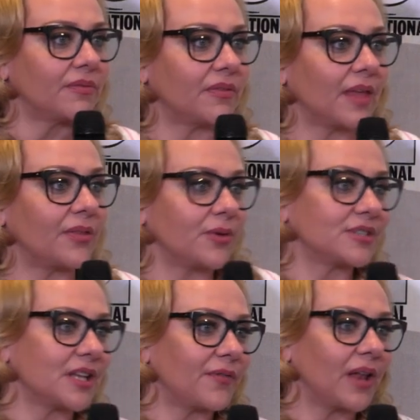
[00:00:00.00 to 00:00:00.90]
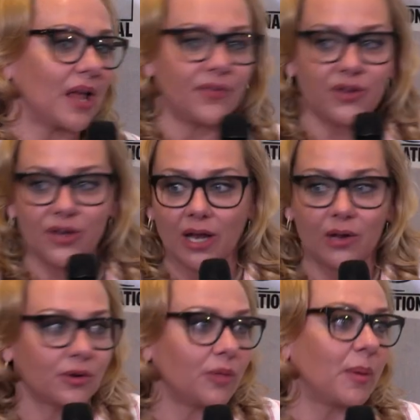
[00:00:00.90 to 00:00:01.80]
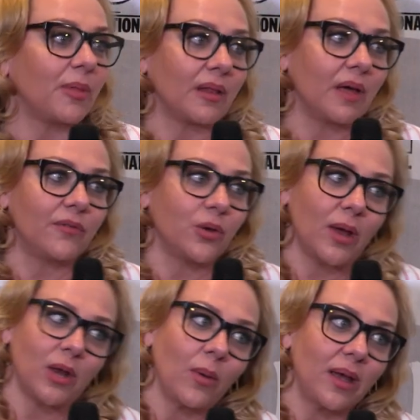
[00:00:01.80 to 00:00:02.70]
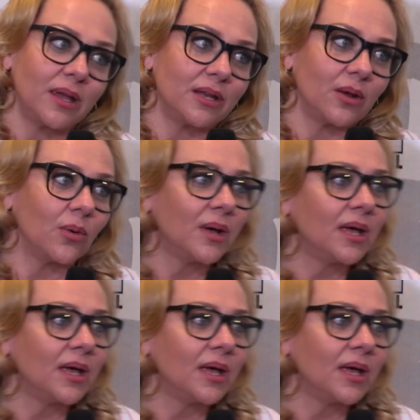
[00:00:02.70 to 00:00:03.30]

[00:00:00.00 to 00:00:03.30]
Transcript: that there's stuff in life, and you got to look to the people that love you anyway, you know?